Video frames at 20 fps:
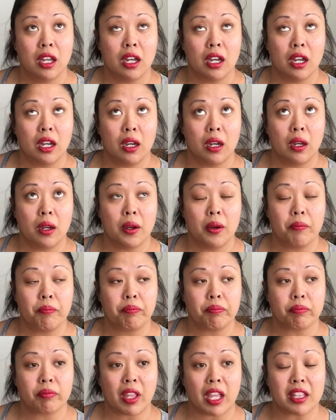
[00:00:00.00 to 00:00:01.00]

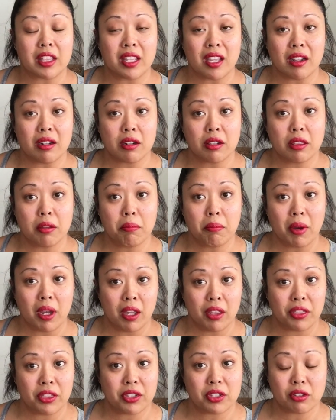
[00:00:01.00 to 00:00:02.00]
um, at the end of the
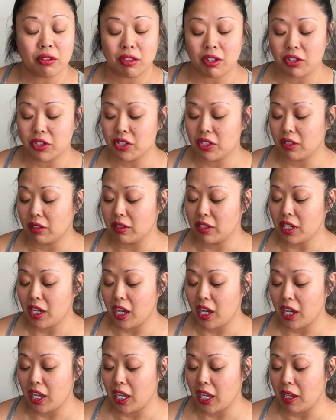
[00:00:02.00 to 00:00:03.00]
month so there's still
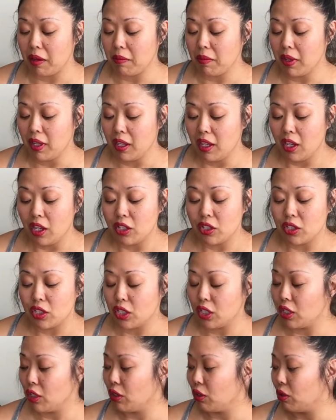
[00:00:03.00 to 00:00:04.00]
time
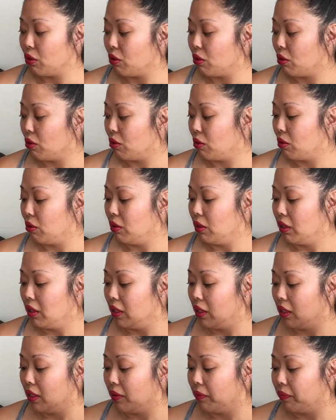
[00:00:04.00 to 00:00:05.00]
to
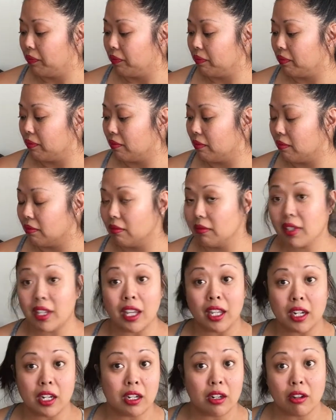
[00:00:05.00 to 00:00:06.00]

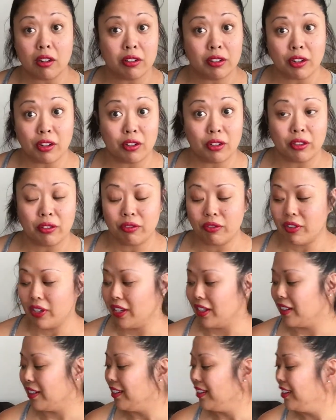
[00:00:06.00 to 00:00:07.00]
get in on all the
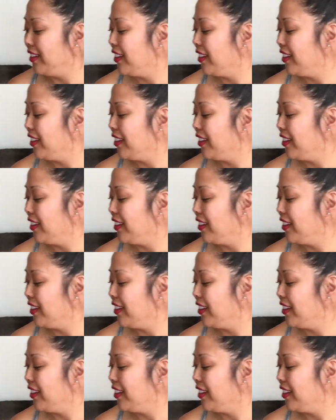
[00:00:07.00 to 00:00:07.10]
fun.